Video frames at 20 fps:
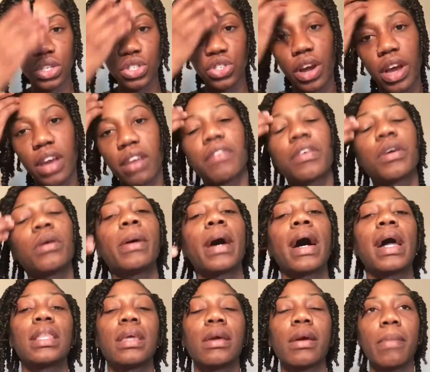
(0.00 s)
the dryer for
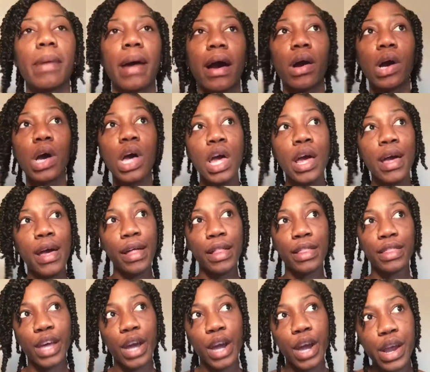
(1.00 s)
probably about
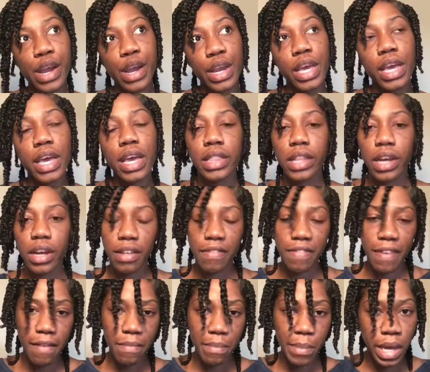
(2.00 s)

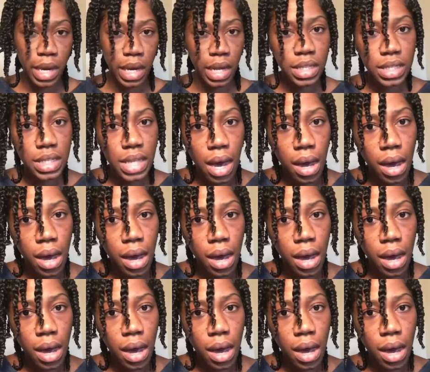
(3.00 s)
30-35 minutes.